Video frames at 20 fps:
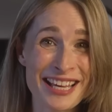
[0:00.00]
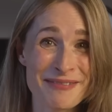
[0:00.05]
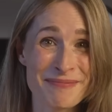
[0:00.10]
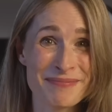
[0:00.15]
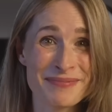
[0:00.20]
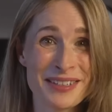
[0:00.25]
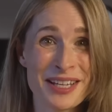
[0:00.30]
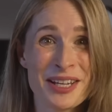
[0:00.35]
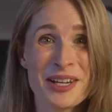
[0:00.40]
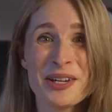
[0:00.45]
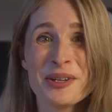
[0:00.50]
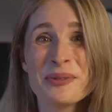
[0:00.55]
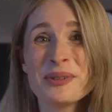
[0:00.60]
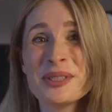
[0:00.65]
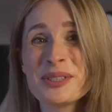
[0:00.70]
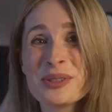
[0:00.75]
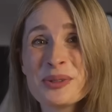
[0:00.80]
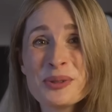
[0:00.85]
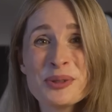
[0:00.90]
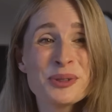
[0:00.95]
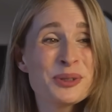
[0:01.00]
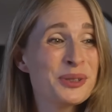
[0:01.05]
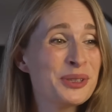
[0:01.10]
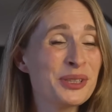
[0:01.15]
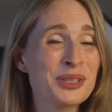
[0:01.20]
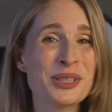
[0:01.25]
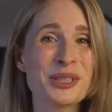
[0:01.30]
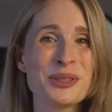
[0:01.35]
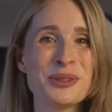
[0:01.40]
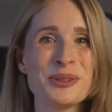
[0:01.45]
them, with all
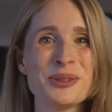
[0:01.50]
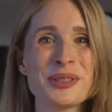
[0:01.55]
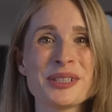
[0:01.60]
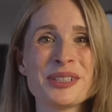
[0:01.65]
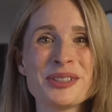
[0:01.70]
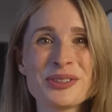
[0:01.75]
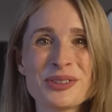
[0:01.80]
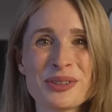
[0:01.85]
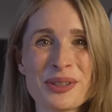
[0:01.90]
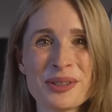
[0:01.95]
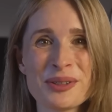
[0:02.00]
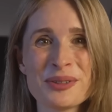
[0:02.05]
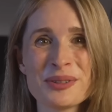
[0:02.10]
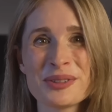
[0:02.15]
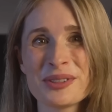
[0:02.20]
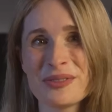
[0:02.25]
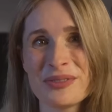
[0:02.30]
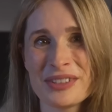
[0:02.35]
the cool controls